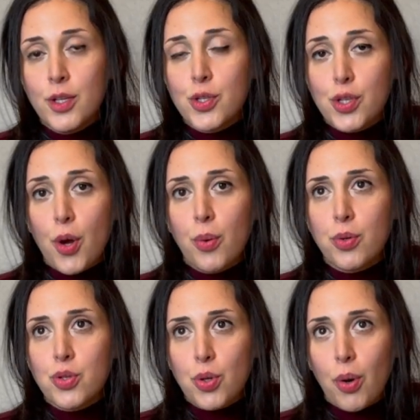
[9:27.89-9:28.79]
So,
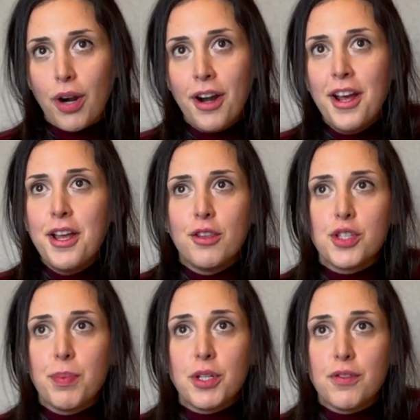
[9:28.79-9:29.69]
sure, there's
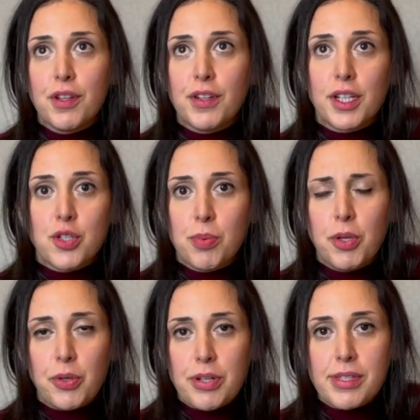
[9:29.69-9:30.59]
a bunch of different
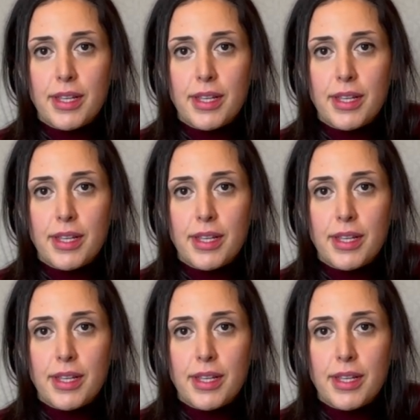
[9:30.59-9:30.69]
contributors